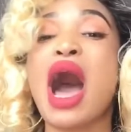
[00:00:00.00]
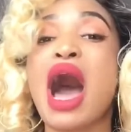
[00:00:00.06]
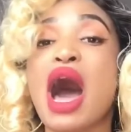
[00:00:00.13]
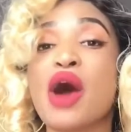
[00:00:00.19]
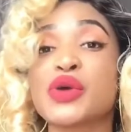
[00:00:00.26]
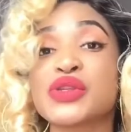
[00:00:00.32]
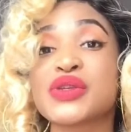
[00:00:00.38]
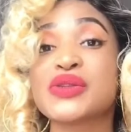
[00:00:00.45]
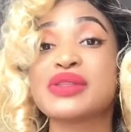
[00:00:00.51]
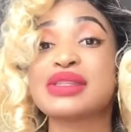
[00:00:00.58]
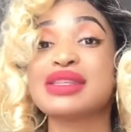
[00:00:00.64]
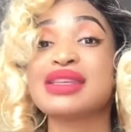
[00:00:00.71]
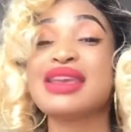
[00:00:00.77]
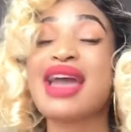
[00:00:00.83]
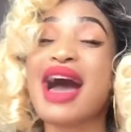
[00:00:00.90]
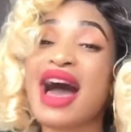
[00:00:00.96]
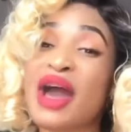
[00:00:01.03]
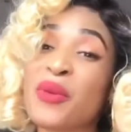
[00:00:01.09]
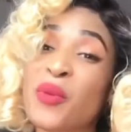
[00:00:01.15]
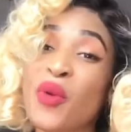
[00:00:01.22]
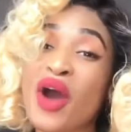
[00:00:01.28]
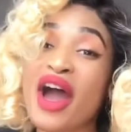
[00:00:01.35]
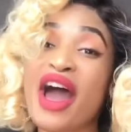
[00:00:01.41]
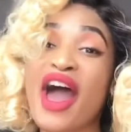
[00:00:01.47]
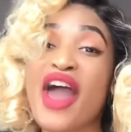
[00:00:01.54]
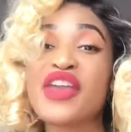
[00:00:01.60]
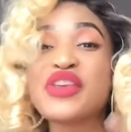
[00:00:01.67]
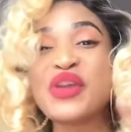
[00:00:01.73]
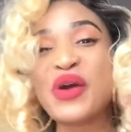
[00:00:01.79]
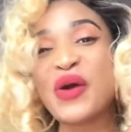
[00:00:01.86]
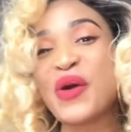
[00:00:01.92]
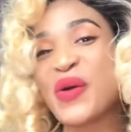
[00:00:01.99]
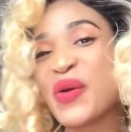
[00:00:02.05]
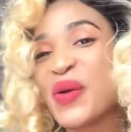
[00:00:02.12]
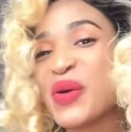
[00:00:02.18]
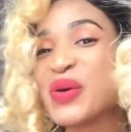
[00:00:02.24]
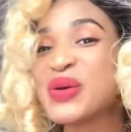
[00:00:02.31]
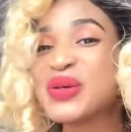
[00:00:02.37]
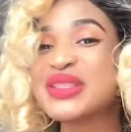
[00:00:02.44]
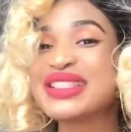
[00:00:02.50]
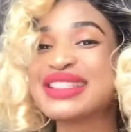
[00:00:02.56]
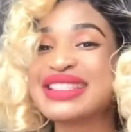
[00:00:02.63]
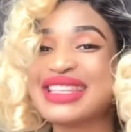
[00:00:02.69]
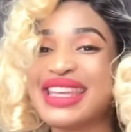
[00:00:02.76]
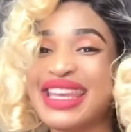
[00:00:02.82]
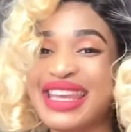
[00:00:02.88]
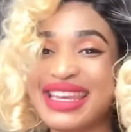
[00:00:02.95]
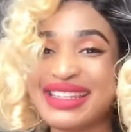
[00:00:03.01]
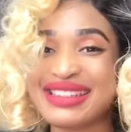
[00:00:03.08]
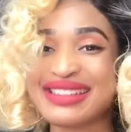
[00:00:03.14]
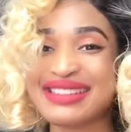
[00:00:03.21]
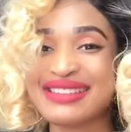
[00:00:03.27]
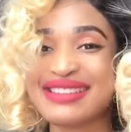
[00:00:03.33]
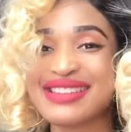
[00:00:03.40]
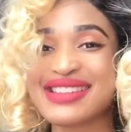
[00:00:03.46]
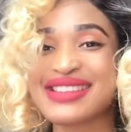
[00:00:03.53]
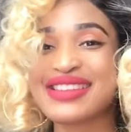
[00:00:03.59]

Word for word: how to DIY your own candles.